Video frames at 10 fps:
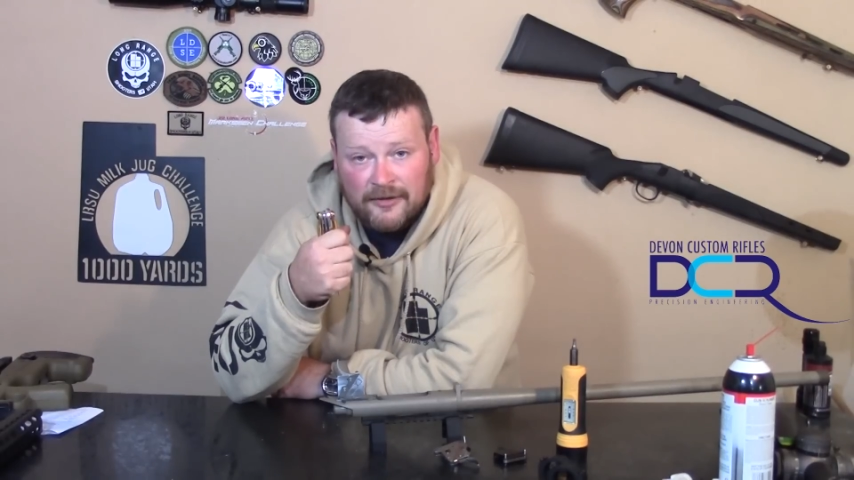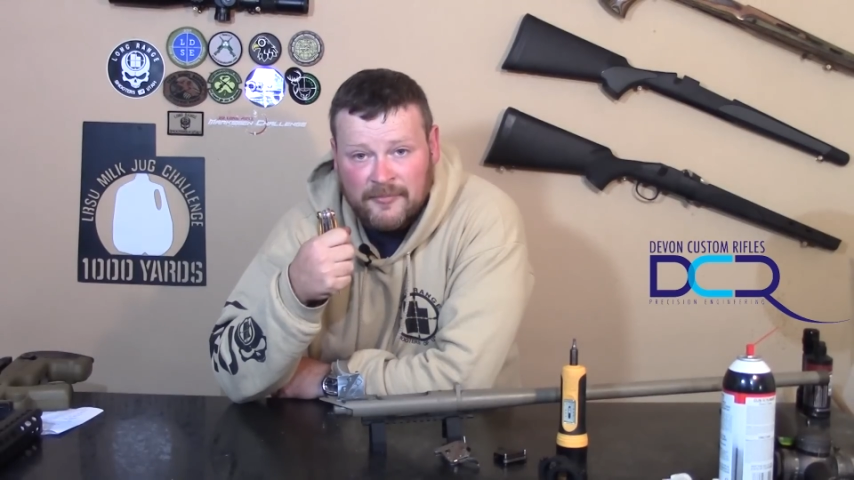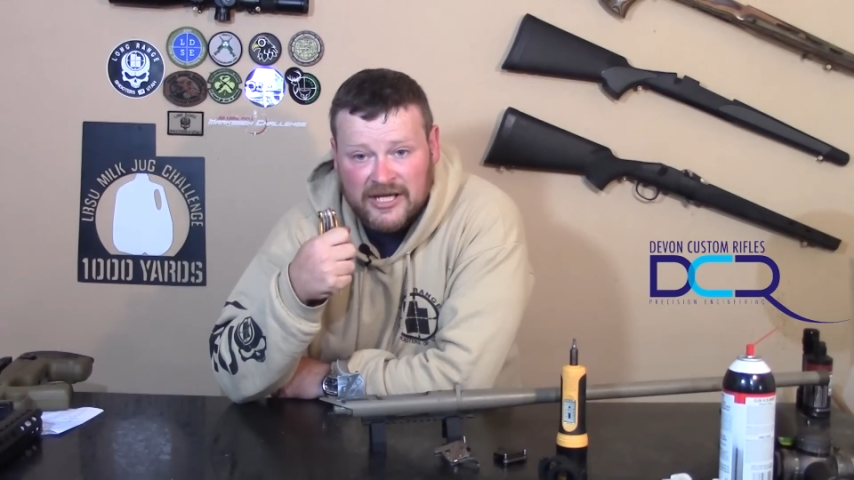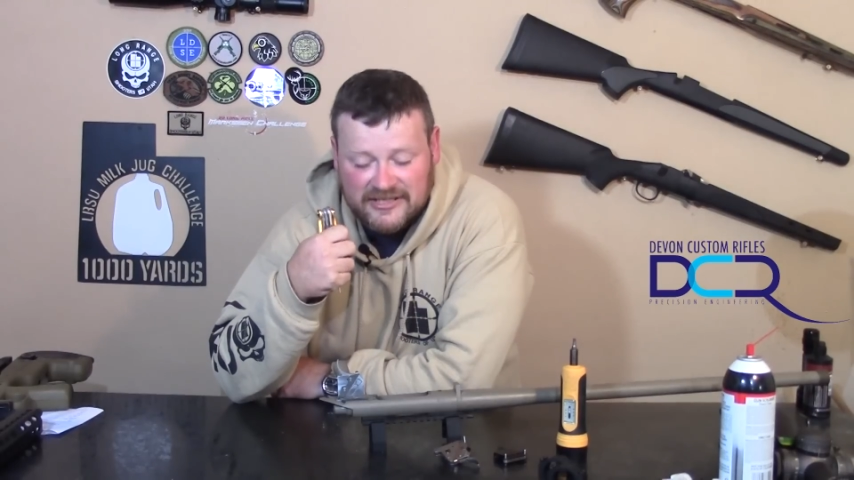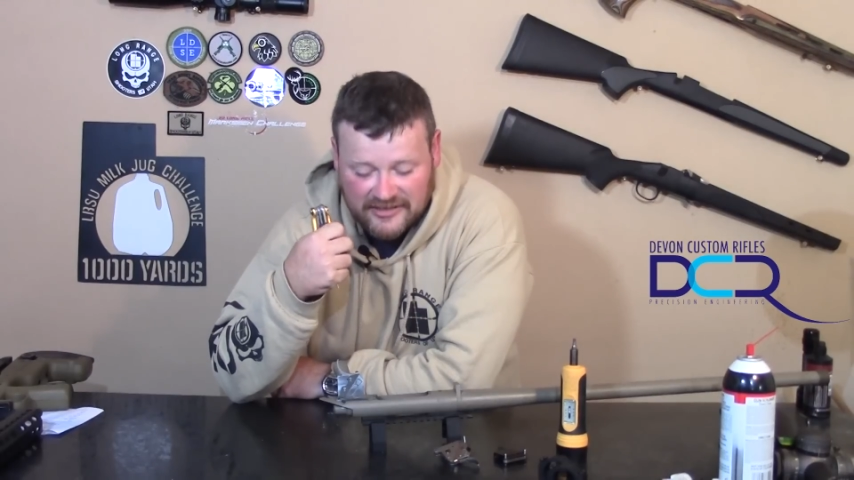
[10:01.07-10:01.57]

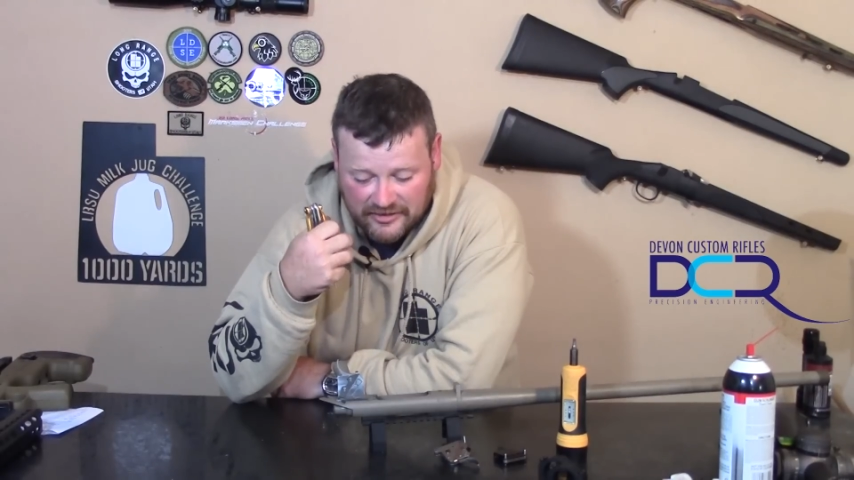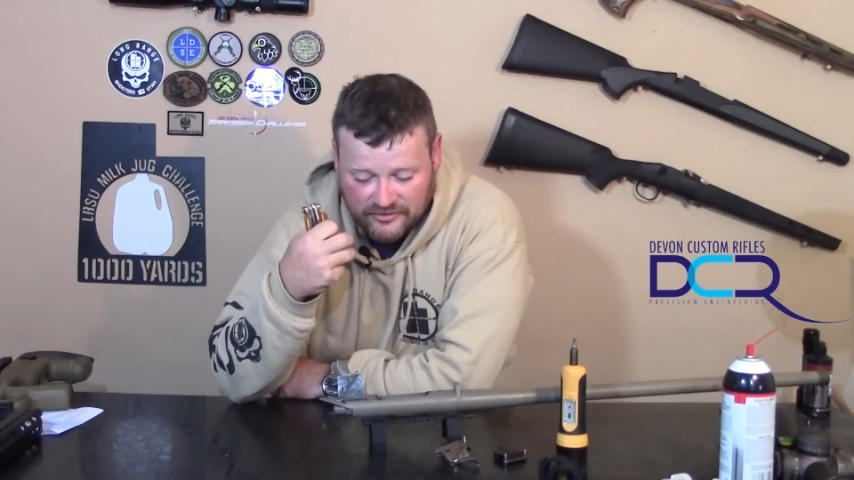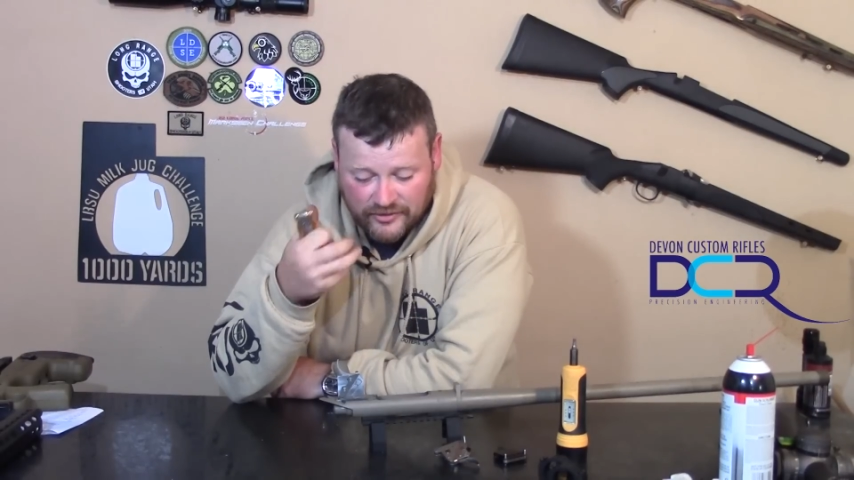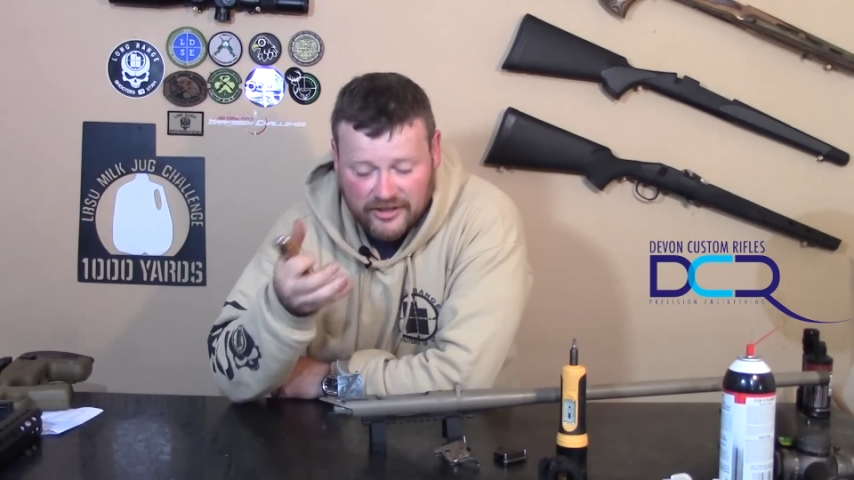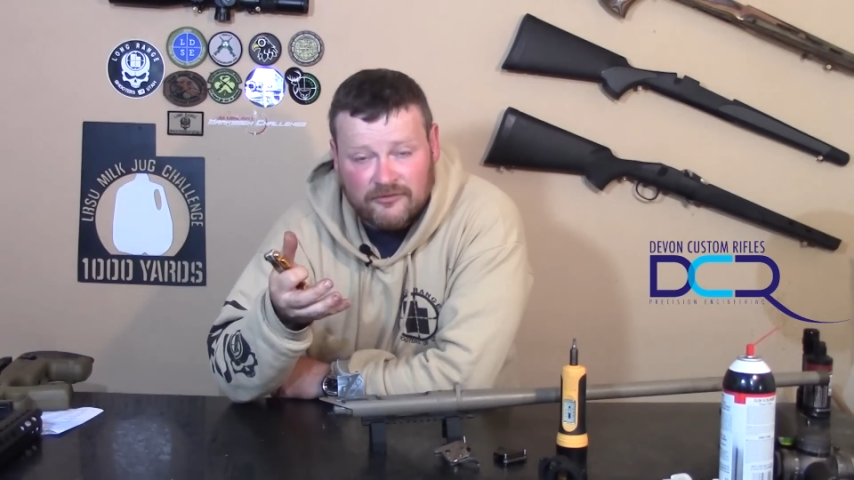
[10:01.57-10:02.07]
makes the
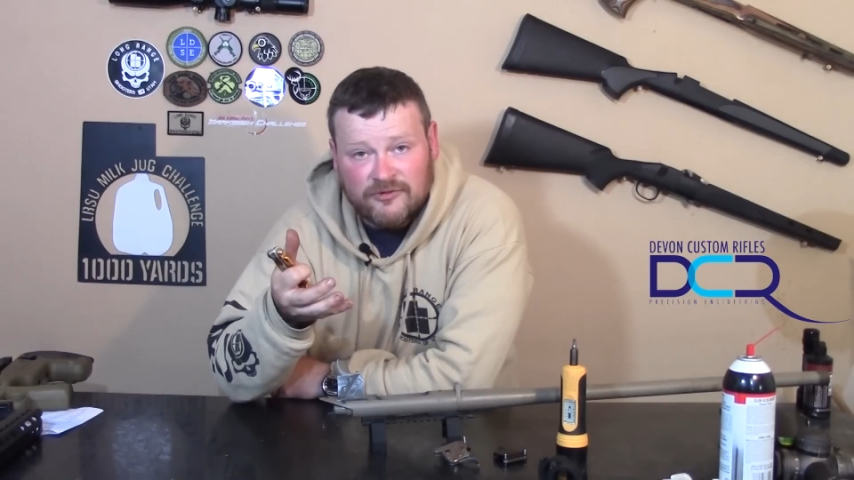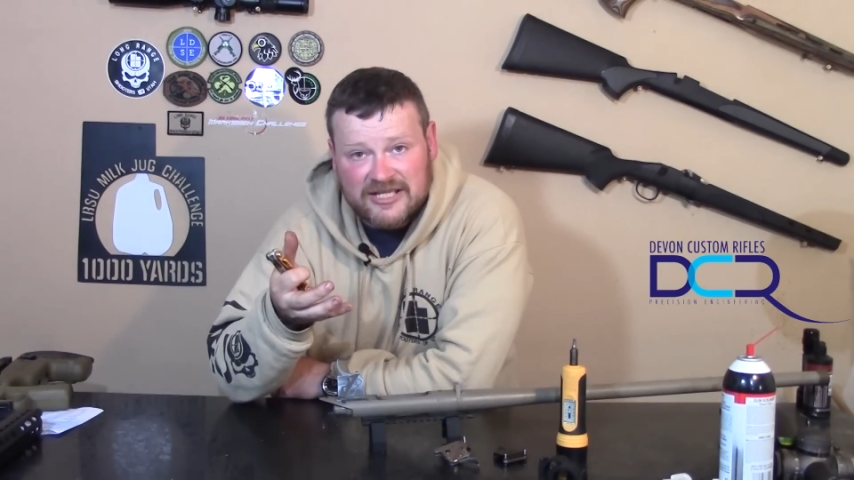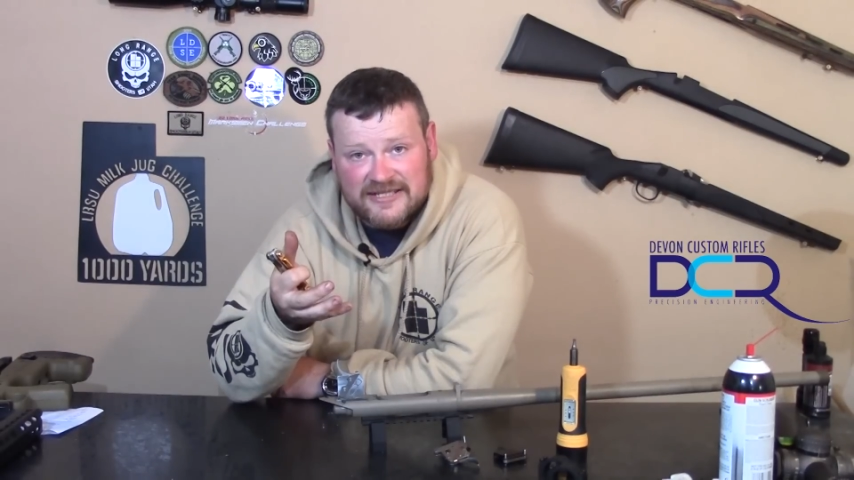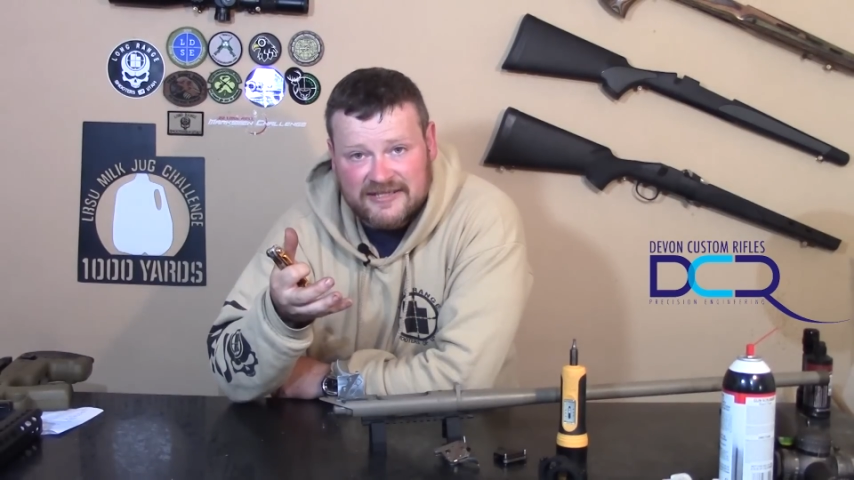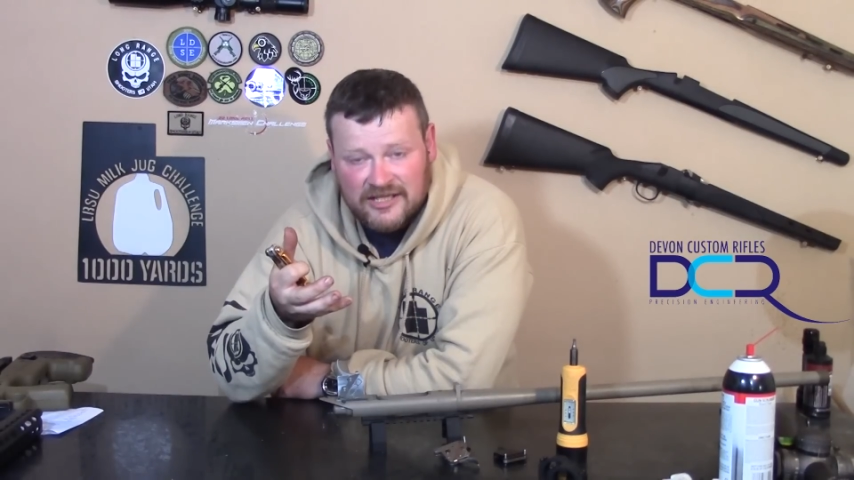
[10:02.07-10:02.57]
trigger
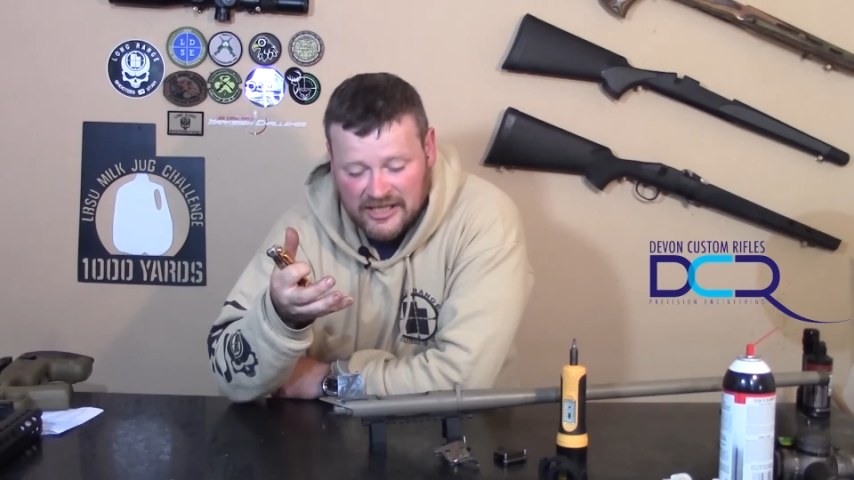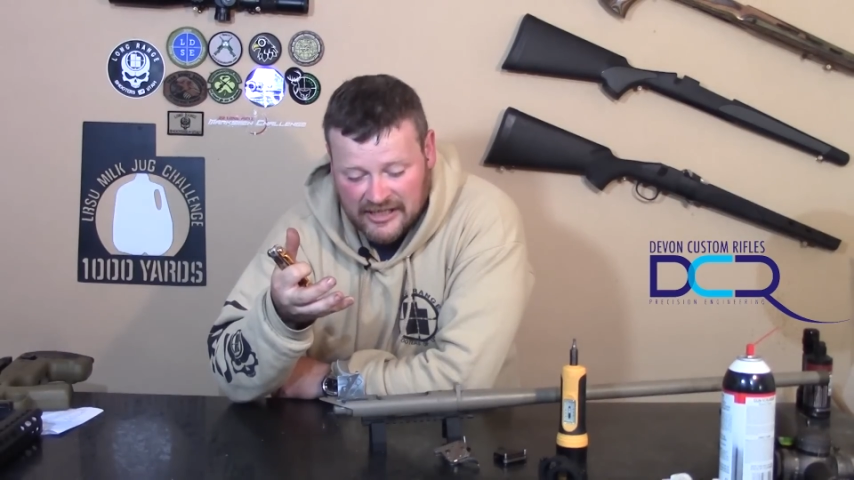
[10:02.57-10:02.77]
release,